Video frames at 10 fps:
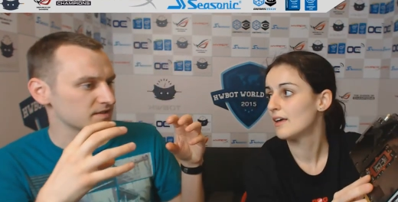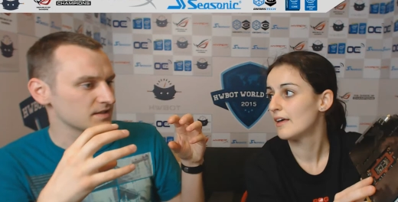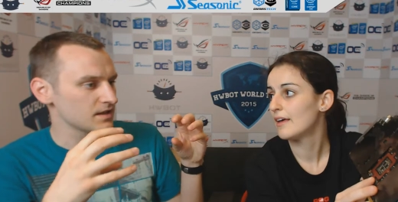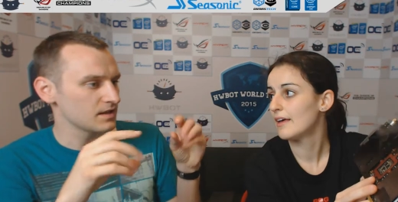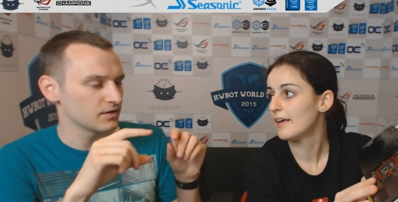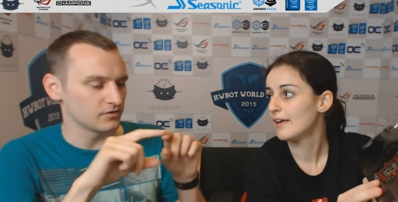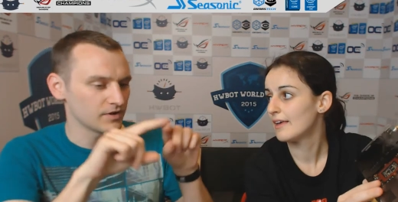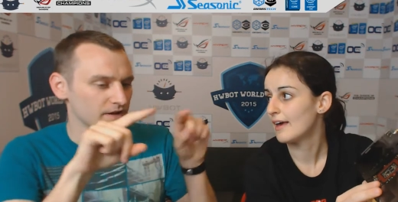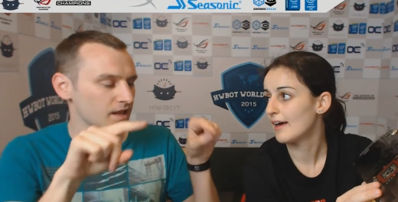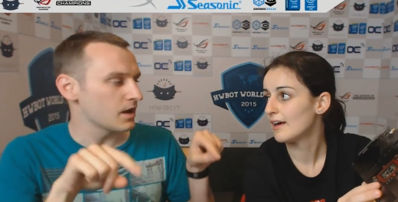Speaker 1: is
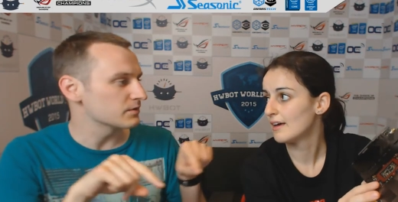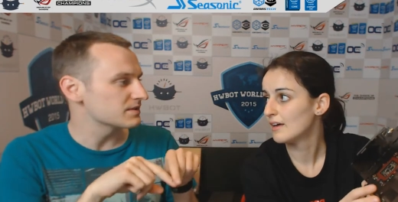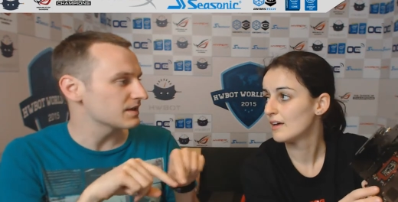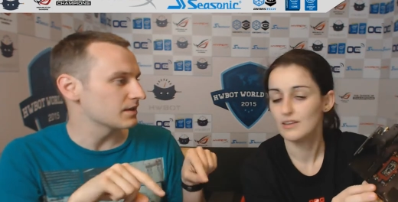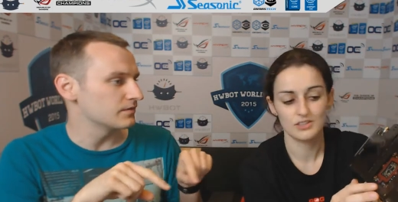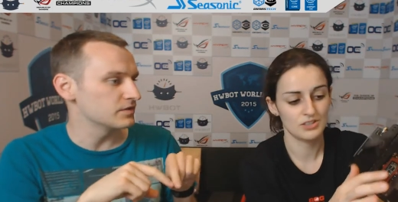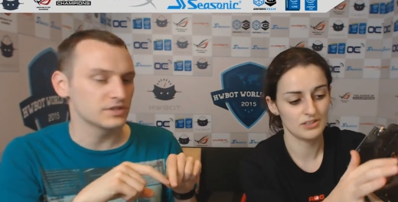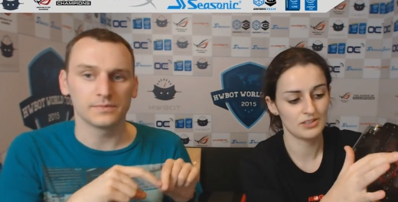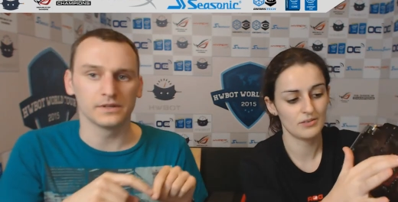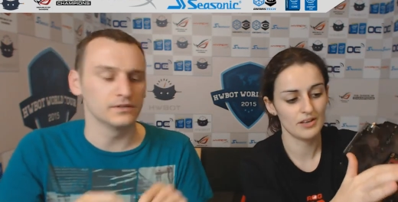right outside of the GPU. Just
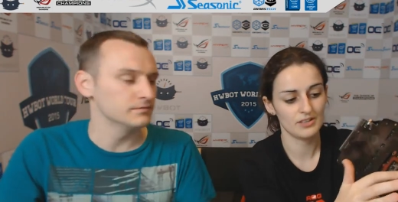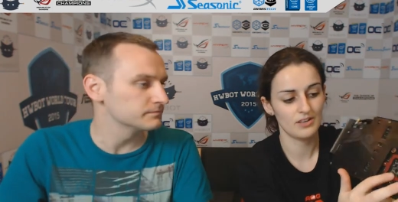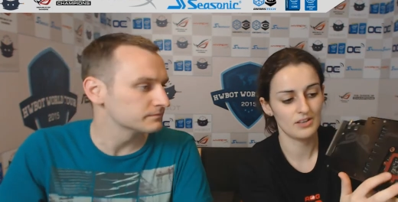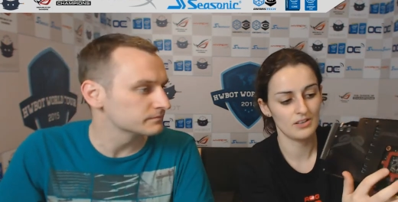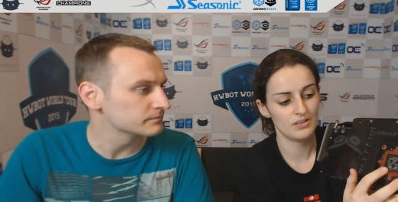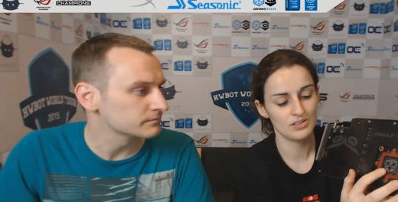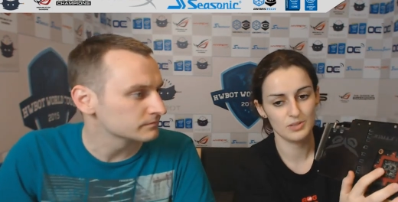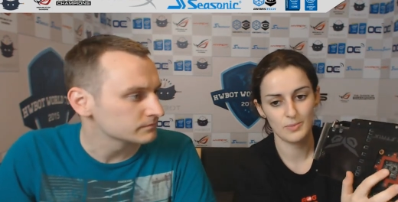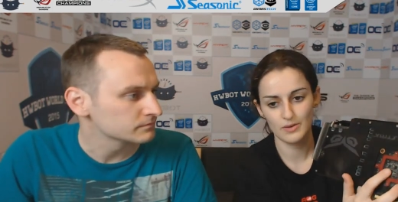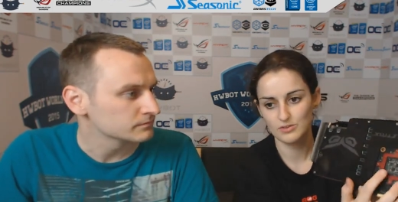right the
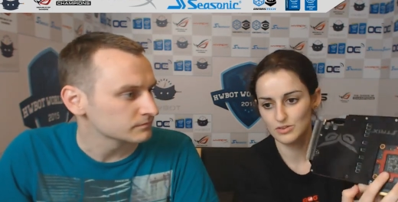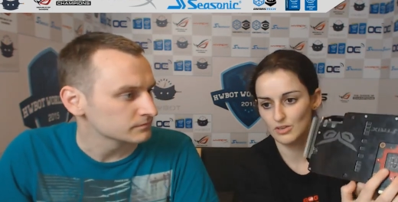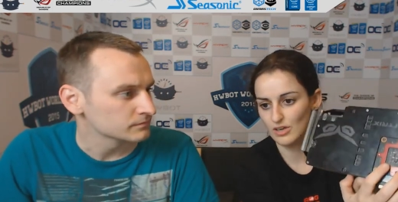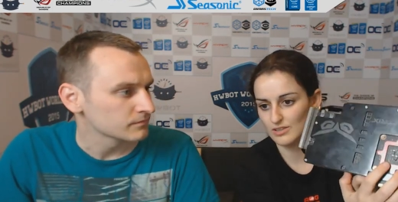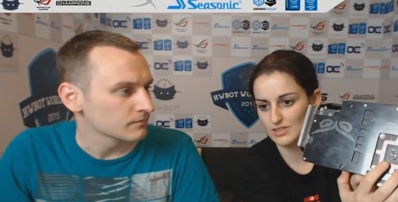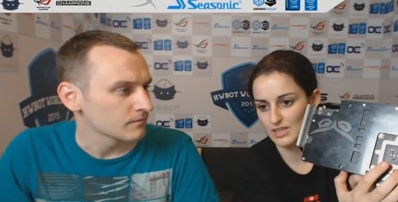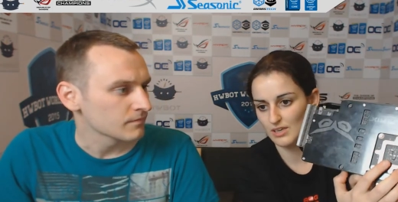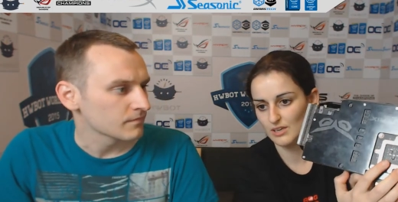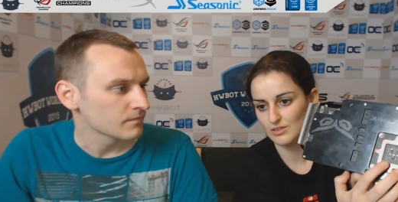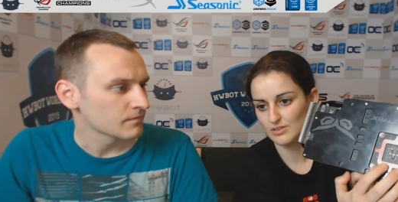GPU, so you can see
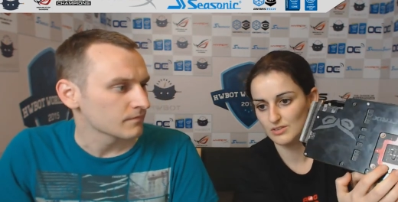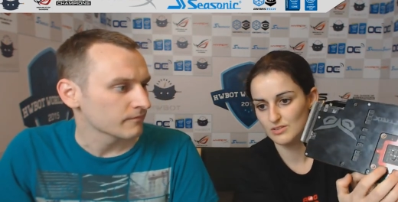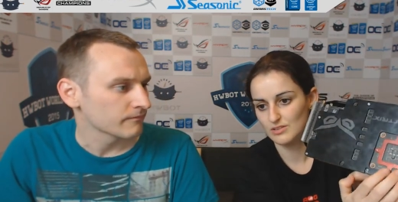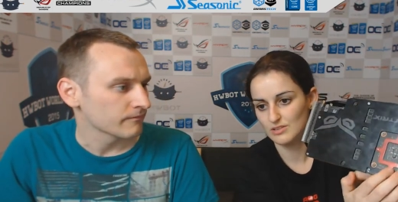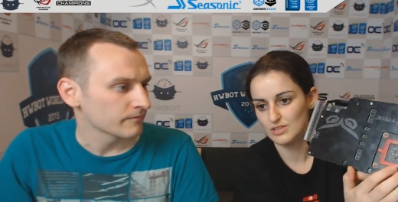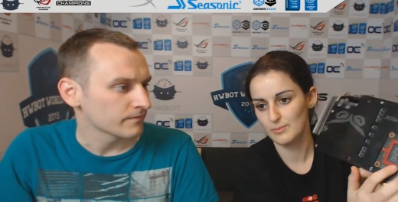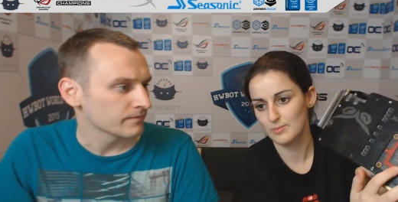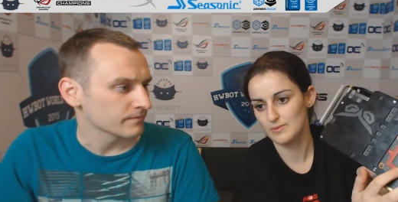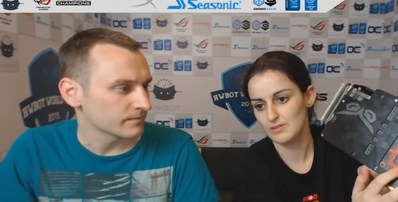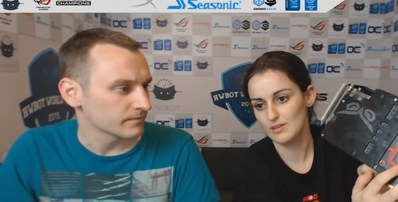here the chip
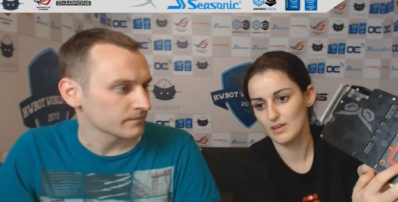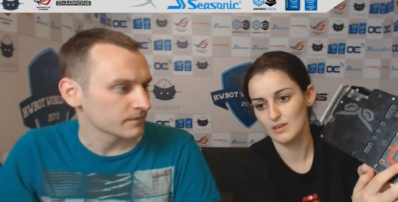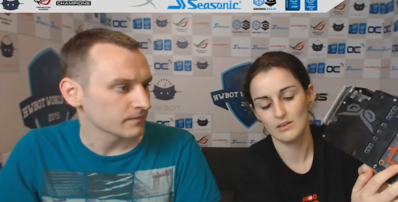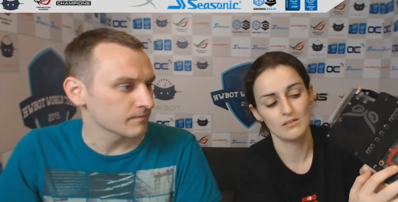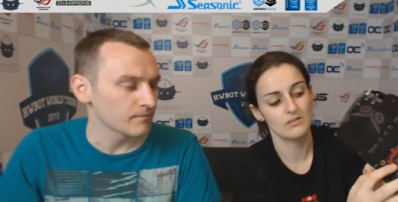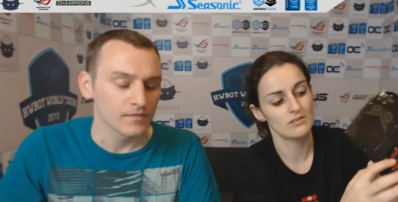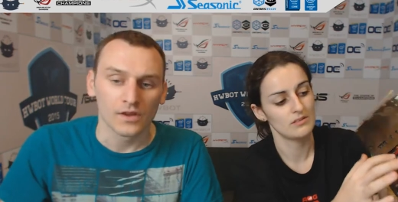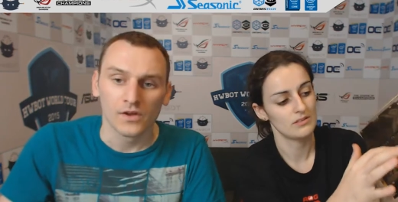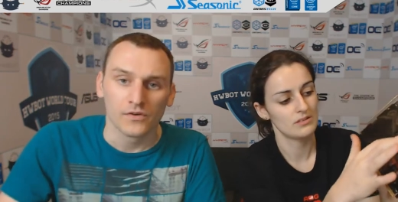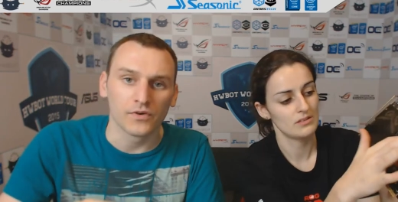and...
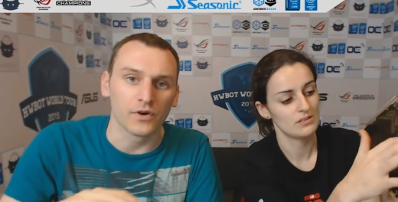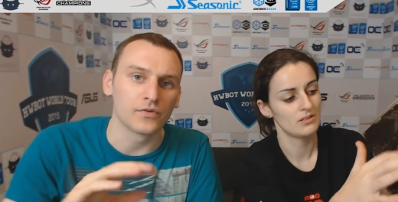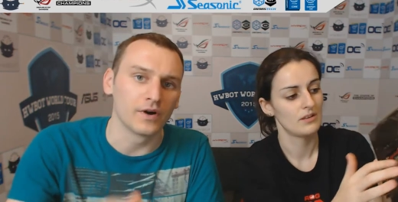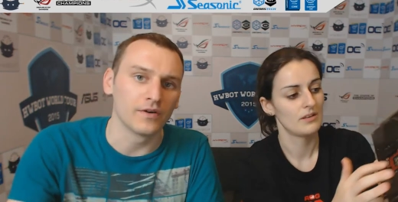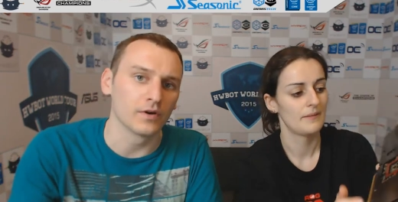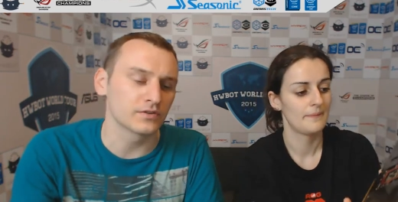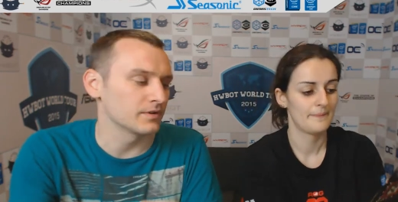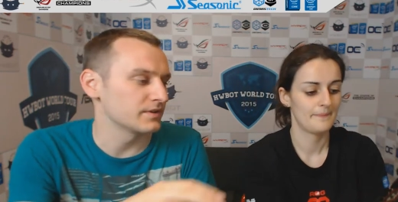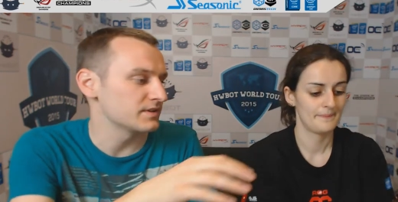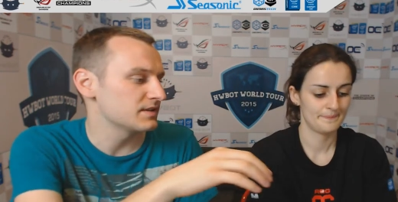
Speaker 2: For everyone to
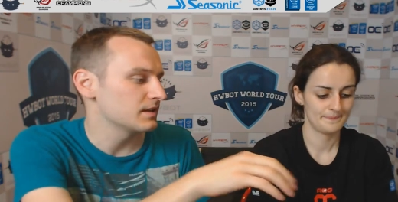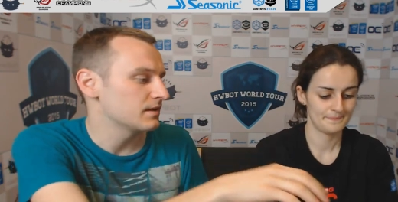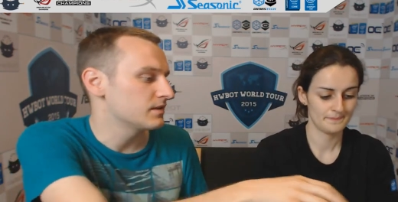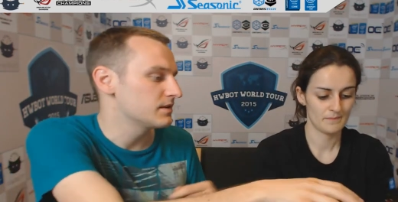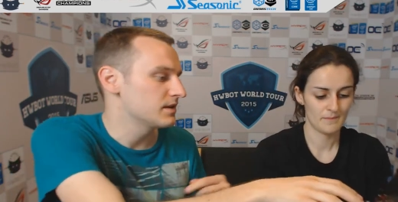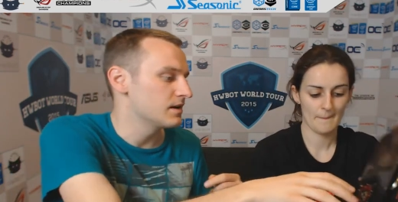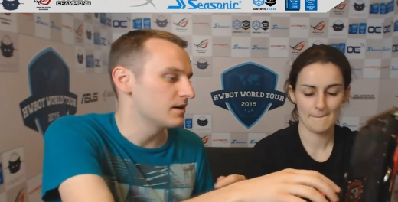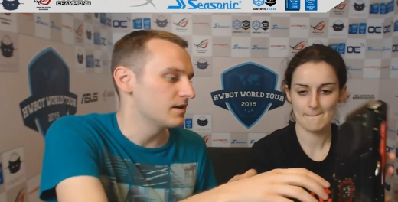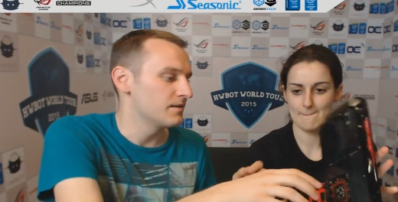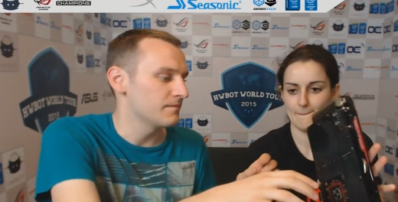understand, the
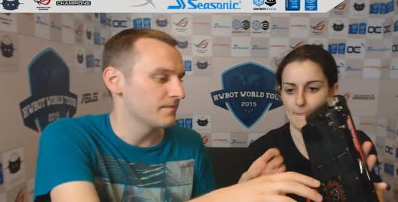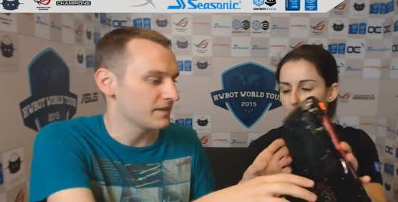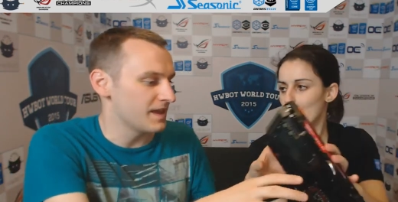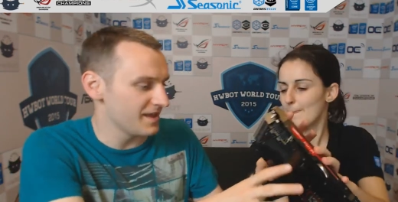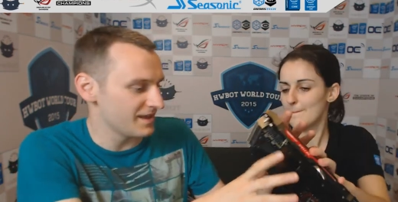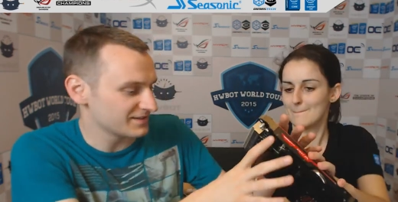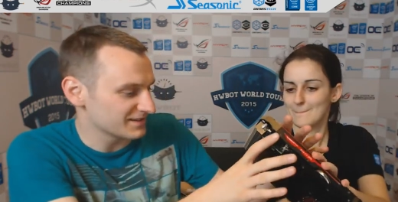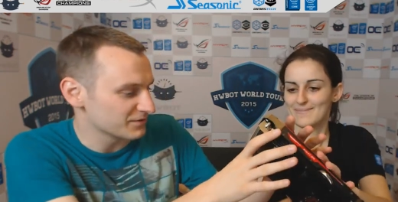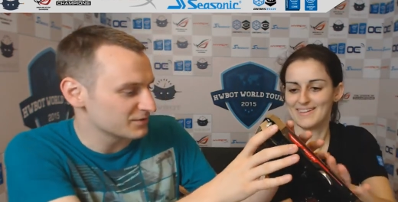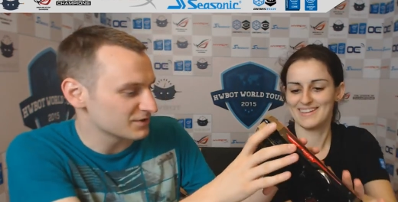can
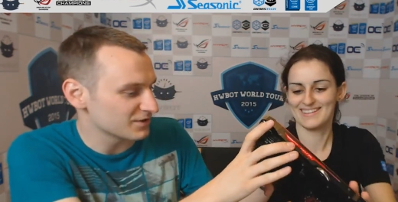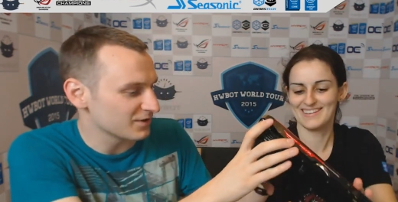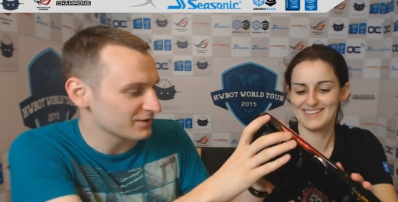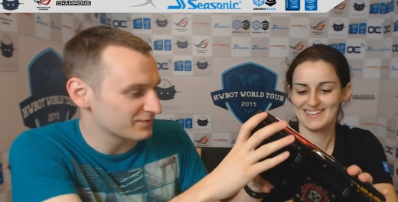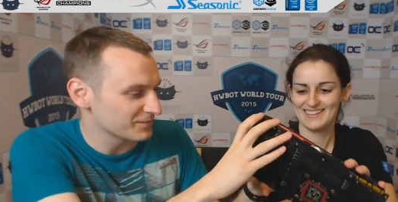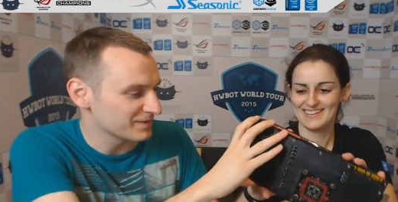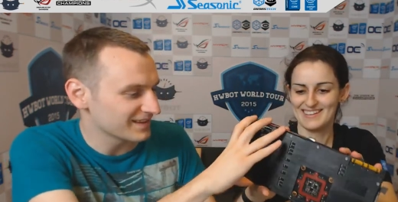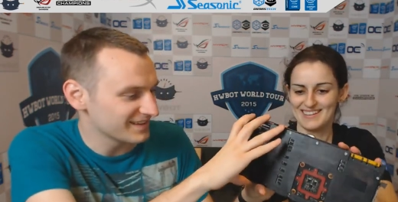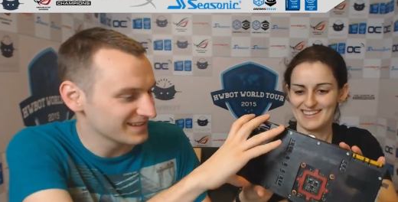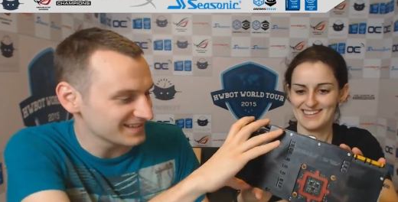you just hold it for me like
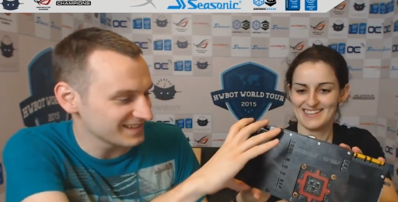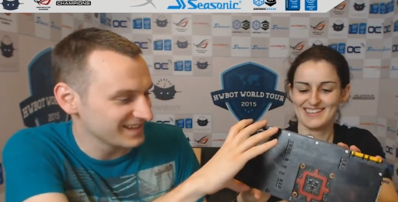this?